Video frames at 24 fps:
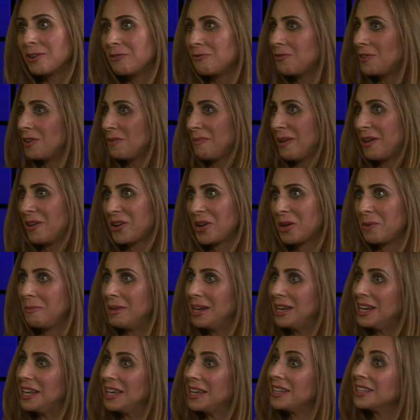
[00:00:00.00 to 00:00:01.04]
female
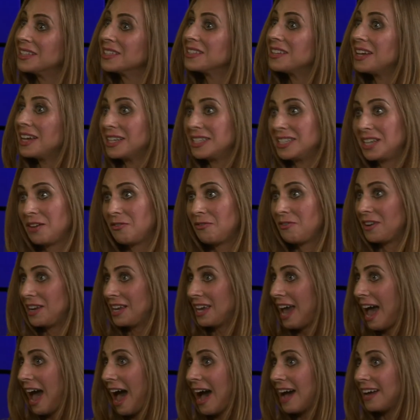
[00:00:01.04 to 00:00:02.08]
comedians like Tiffany
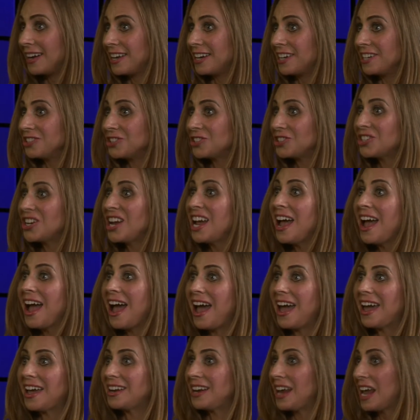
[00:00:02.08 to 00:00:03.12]
Haddish
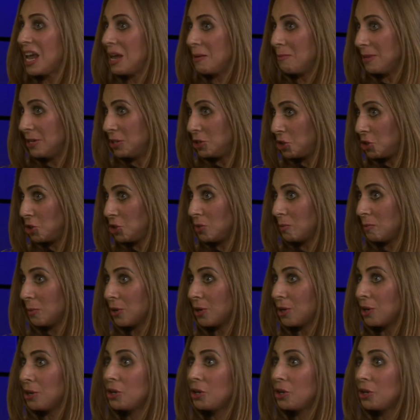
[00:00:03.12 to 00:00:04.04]
and Amy Schumer,